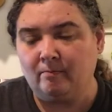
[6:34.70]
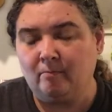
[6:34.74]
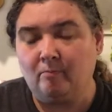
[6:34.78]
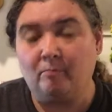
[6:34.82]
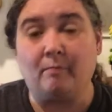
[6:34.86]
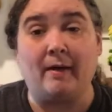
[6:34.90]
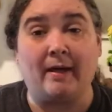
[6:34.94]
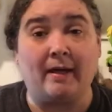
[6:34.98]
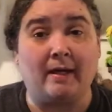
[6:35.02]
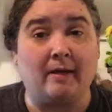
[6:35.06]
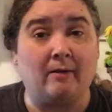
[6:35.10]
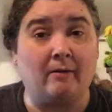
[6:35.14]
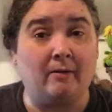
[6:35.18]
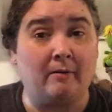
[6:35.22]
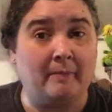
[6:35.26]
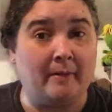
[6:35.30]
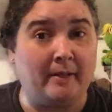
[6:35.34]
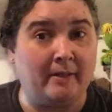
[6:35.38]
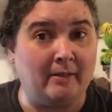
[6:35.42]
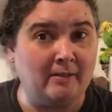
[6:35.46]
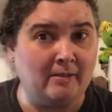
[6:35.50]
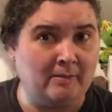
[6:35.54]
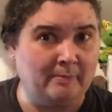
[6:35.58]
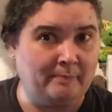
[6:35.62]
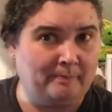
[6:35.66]
Bakery
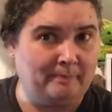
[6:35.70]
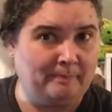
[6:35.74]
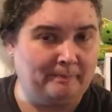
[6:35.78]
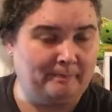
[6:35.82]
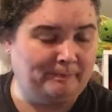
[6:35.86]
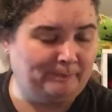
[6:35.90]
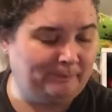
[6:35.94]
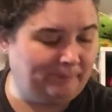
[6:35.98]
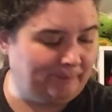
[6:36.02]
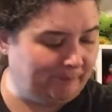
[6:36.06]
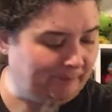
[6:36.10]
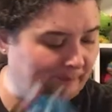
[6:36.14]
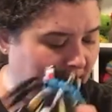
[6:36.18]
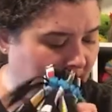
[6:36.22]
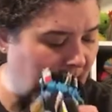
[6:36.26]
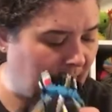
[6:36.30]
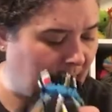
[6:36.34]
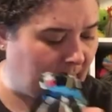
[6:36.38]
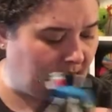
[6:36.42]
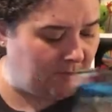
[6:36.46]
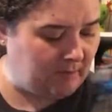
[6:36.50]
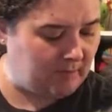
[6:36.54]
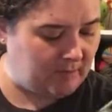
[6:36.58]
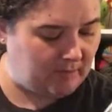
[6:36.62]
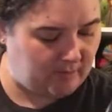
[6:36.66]
Bears.
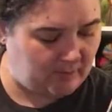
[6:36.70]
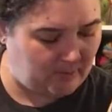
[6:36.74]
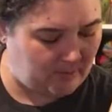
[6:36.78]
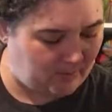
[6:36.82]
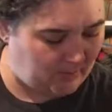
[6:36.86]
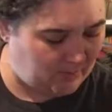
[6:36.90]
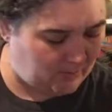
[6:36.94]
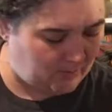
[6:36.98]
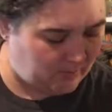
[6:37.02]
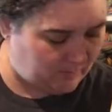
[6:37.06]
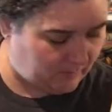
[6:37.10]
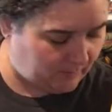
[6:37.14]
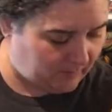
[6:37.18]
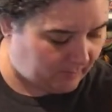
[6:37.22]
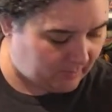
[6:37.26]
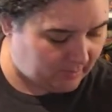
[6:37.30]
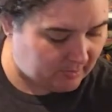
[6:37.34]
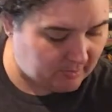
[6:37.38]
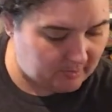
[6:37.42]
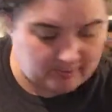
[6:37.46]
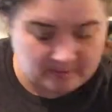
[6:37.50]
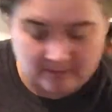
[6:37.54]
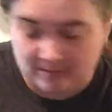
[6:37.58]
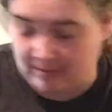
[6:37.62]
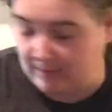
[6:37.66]
So there's
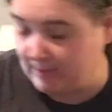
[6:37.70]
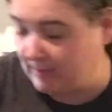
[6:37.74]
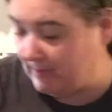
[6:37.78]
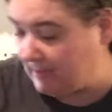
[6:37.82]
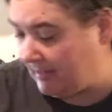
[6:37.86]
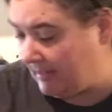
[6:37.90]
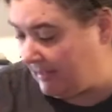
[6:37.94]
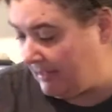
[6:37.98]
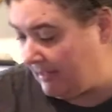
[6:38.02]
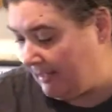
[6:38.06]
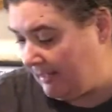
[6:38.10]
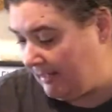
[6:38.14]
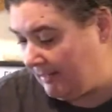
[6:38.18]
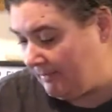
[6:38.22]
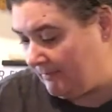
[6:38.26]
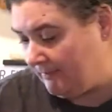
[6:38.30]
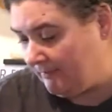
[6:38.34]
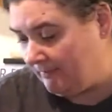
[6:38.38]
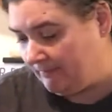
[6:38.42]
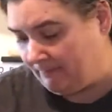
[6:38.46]
that.